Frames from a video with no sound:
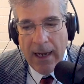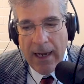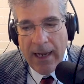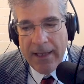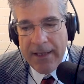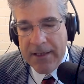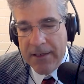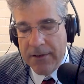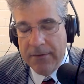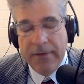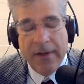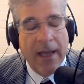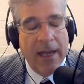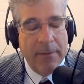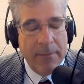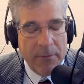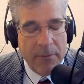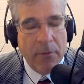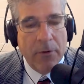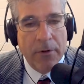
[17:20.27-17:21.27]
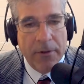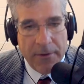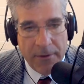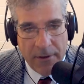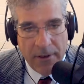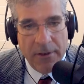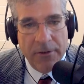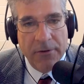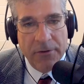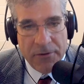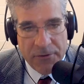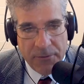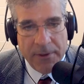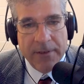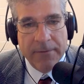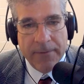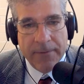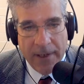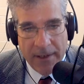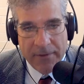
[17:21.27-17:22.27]
I think there have got to be more than
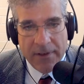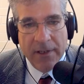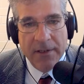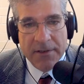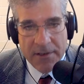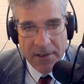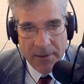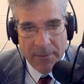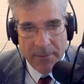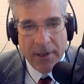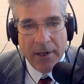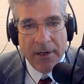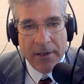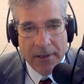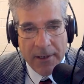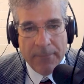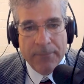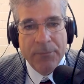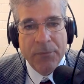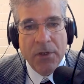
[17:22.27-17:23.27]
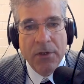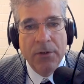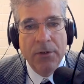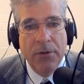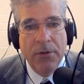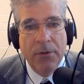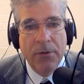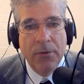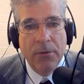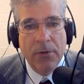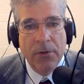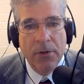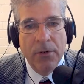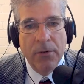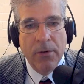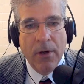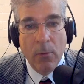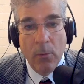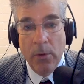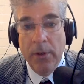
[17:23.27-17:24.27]
125 kids in America who
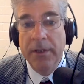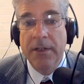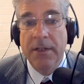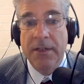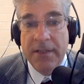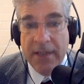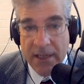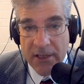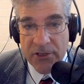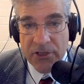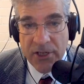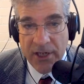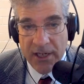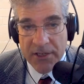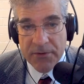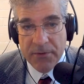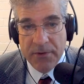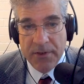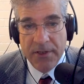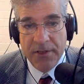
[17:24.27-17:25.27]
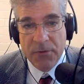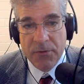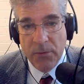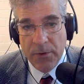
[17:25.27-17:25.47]
are willing to take a chance with this,